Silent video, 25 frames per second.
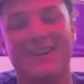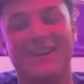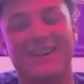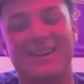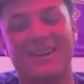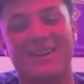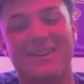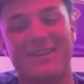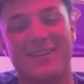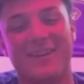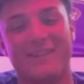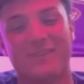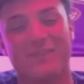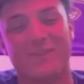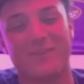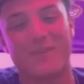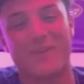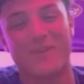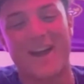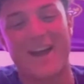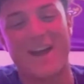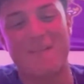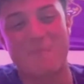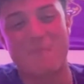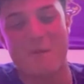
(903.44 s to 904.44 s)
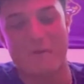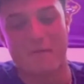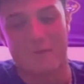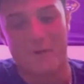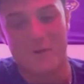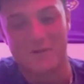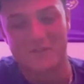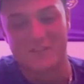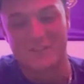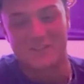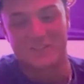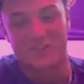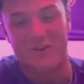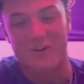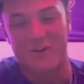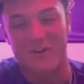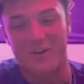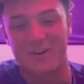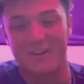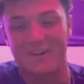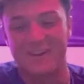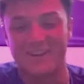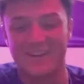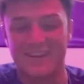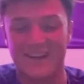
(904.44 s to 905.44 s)
like from when I had my first
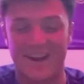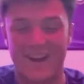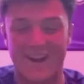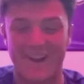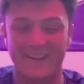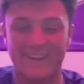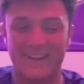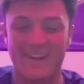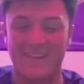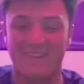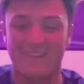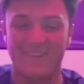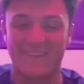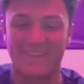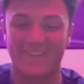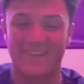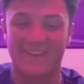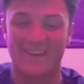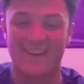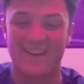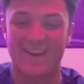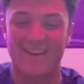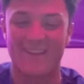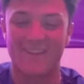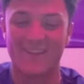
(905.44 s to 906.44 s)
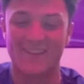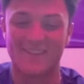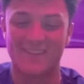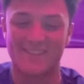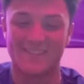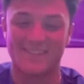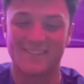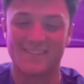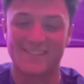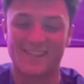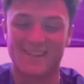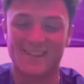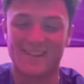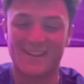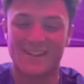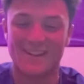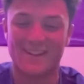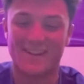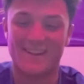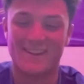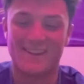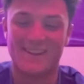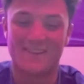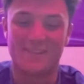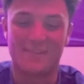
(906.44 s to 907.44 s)
start, I definitely thought I was
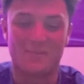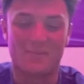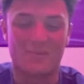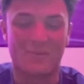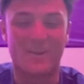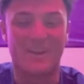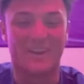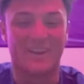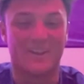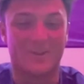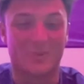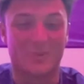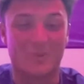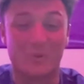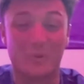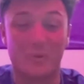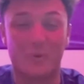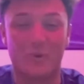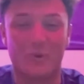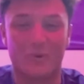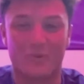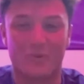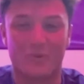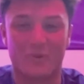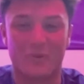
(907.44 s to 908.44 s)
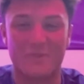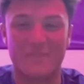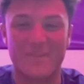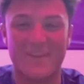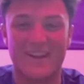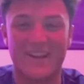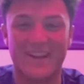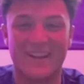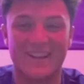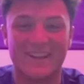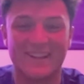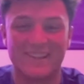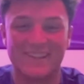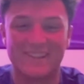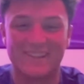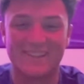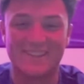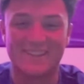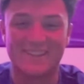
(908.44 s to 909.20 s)
pretty cool for a minute to